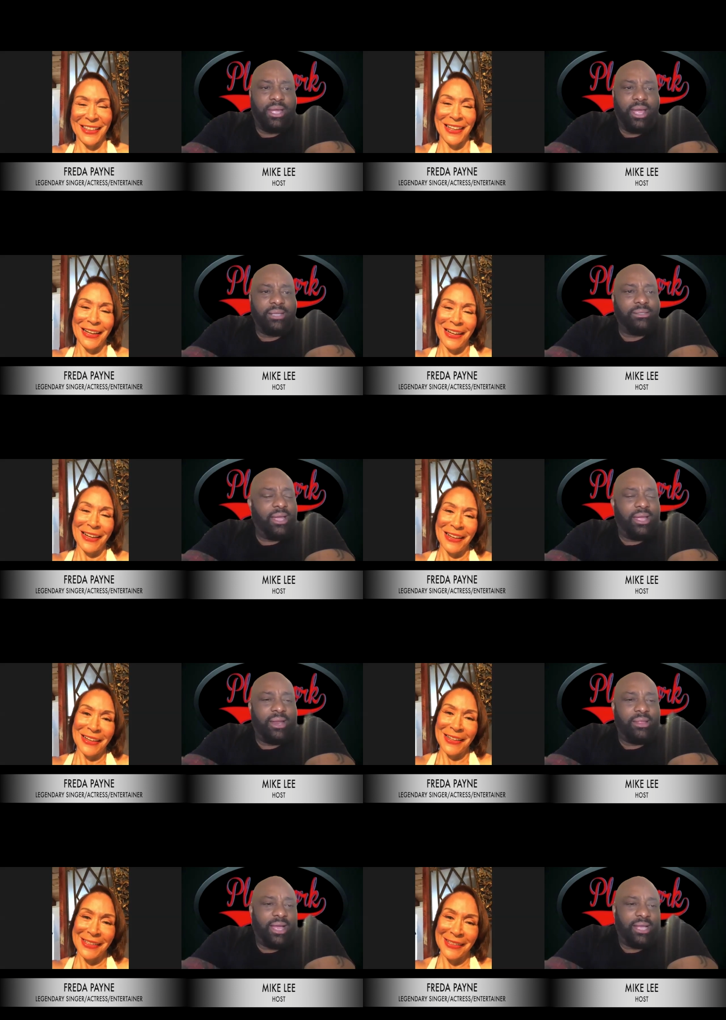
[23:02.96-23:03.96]
Speaker 1: and, and,
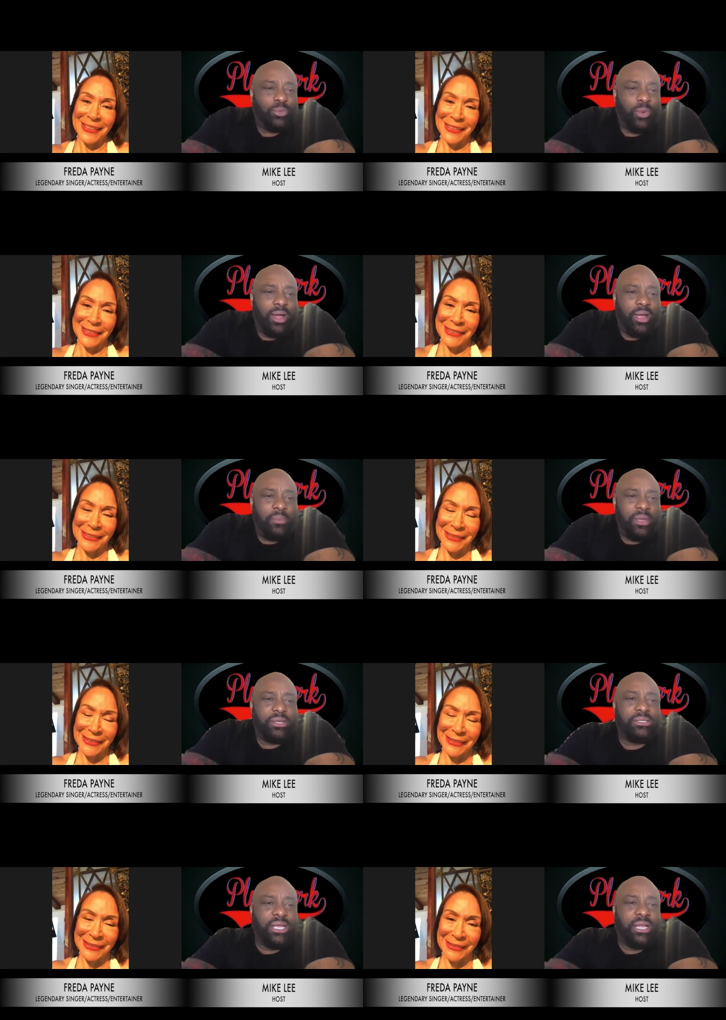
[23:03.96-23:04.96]
and that's why I'm here to
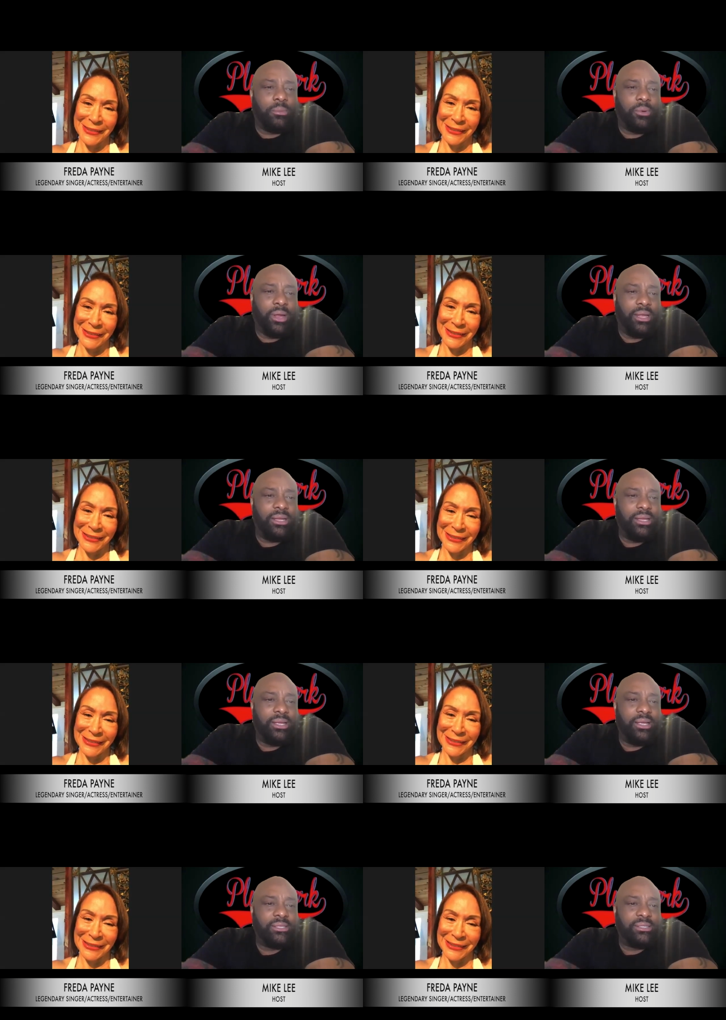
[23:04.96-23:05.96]
celebrate,
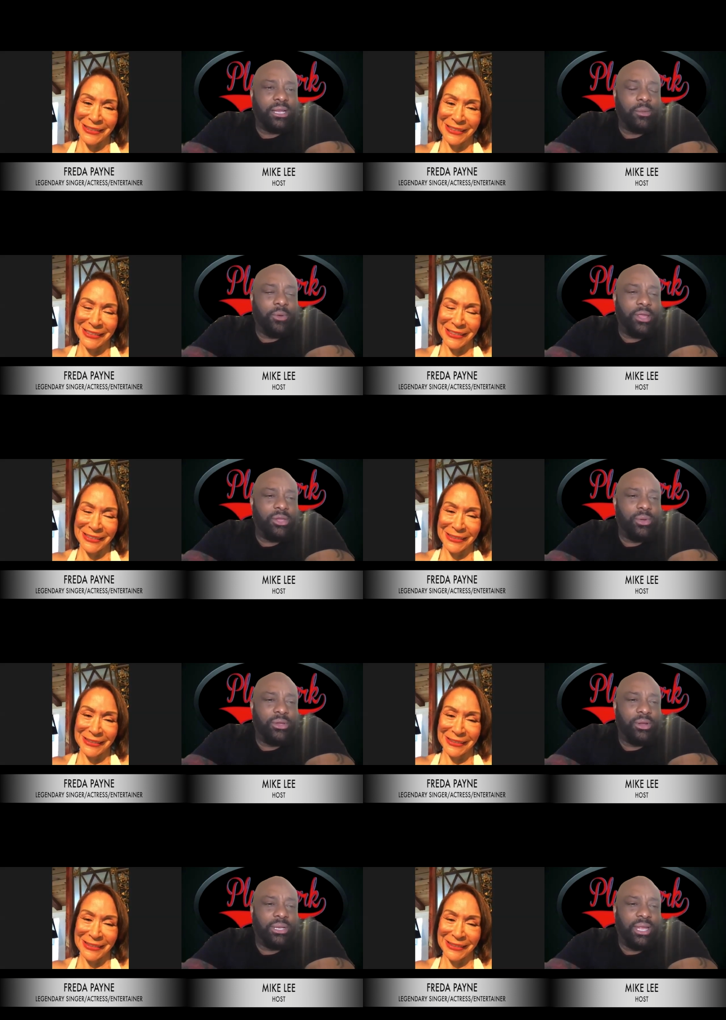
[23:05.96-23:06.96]
celebrate you and
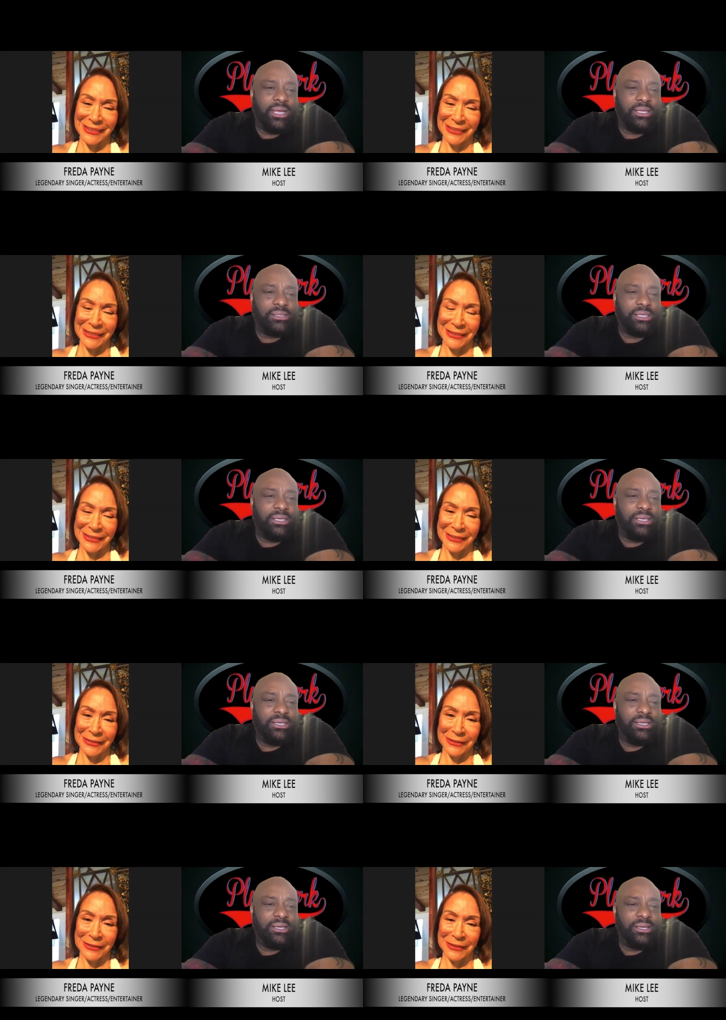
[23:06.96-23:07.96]
your legacy.
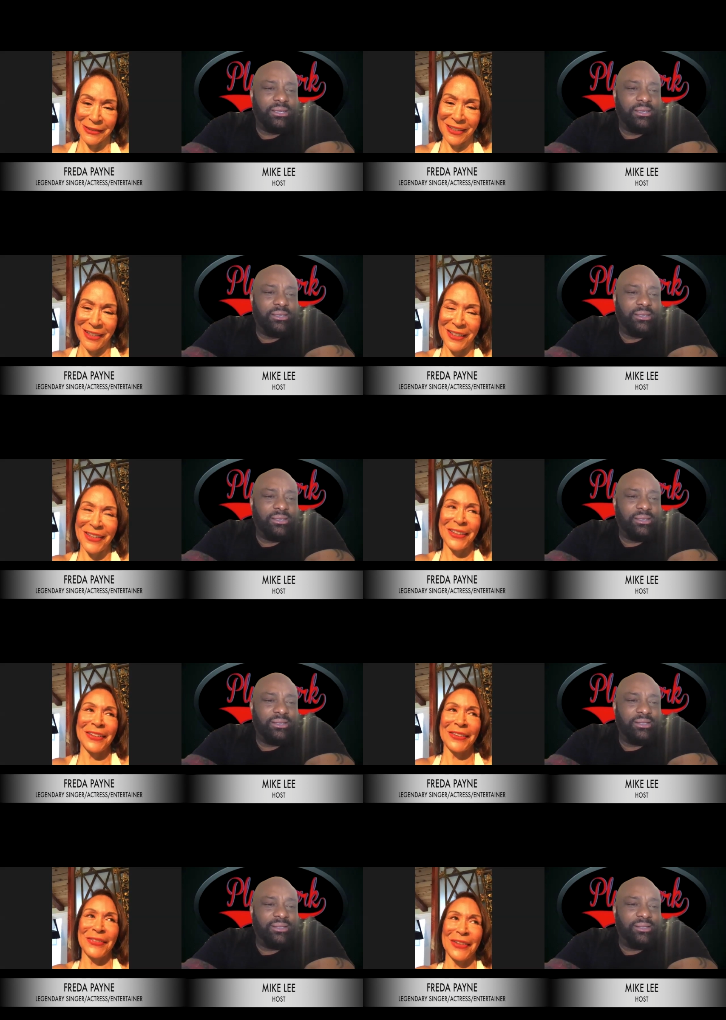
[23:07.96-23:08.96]

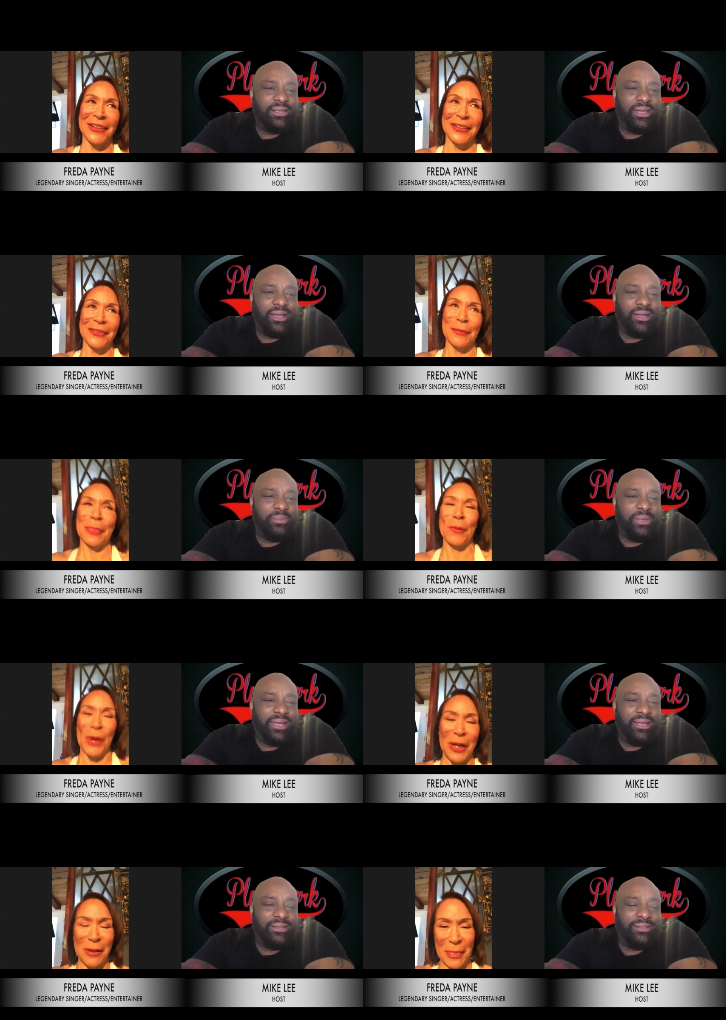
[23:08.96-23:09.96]
Speaker 2: Oh, wow. Yeah, man.
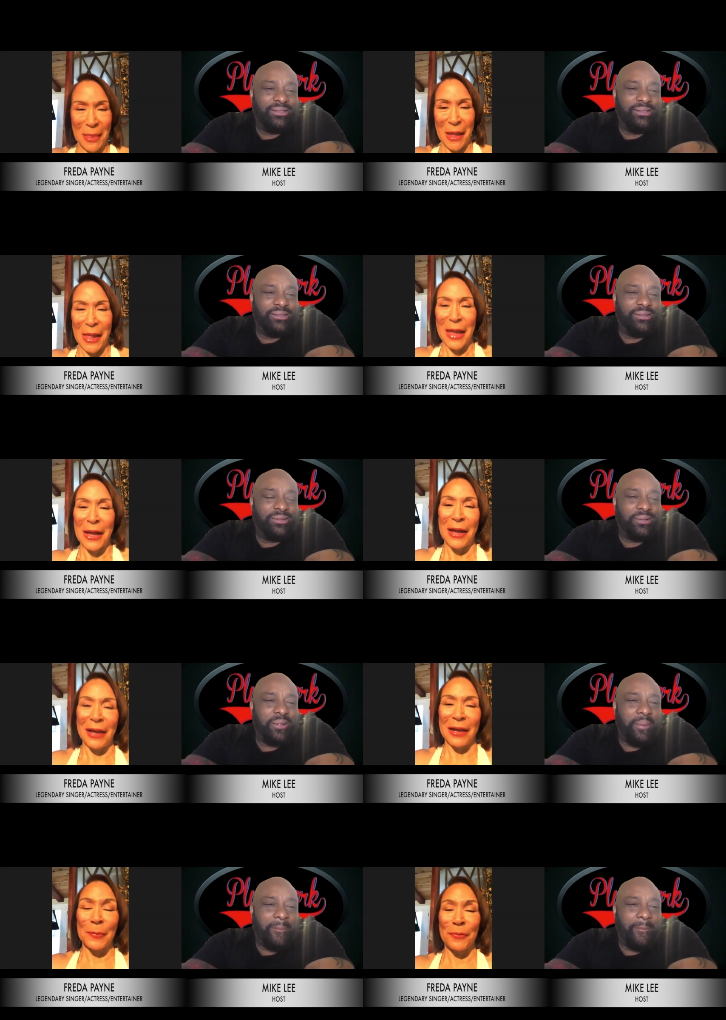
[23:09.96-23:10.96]
Well, I
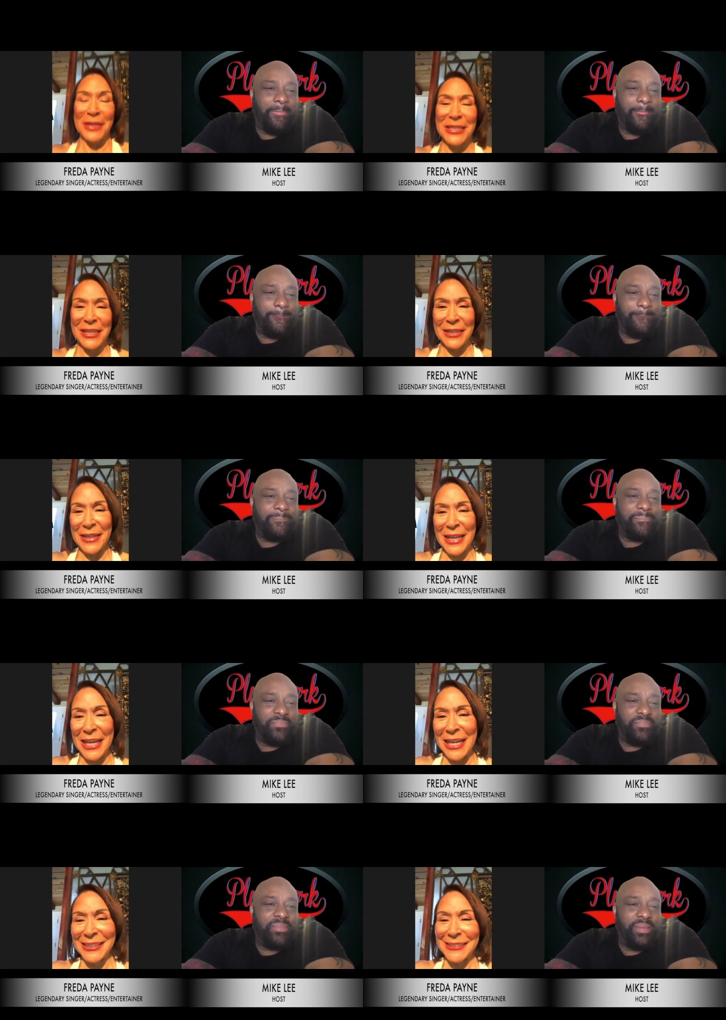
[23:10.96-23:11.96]
appreciate
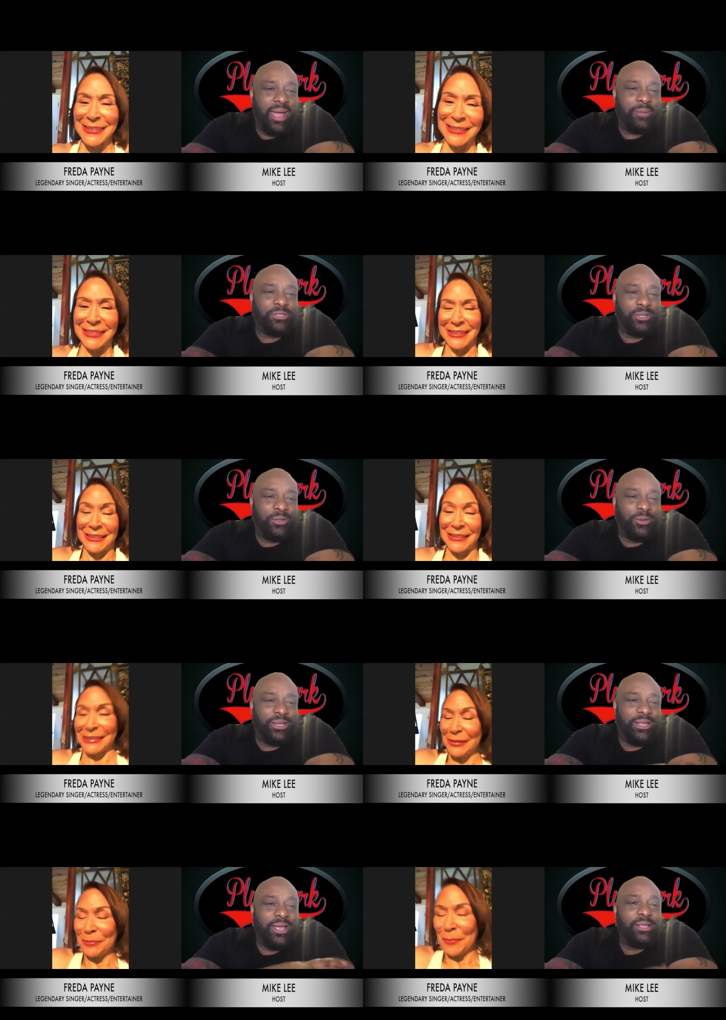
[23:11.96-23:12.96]
that.
Speaker 1: Absolutely.
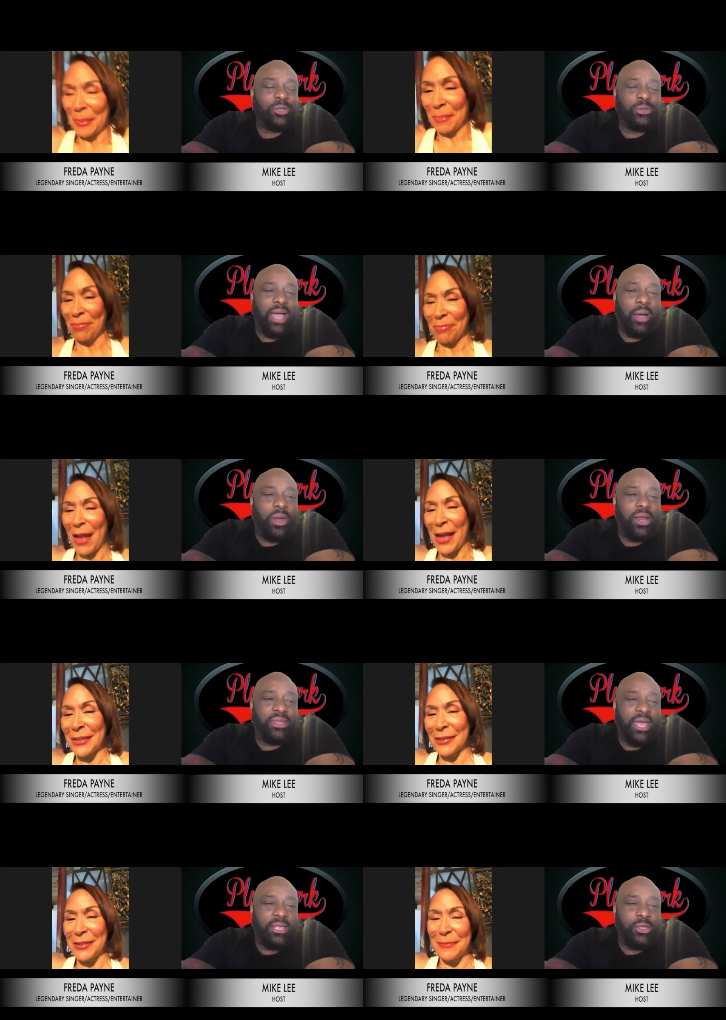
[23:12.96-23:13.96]
So I want to thank you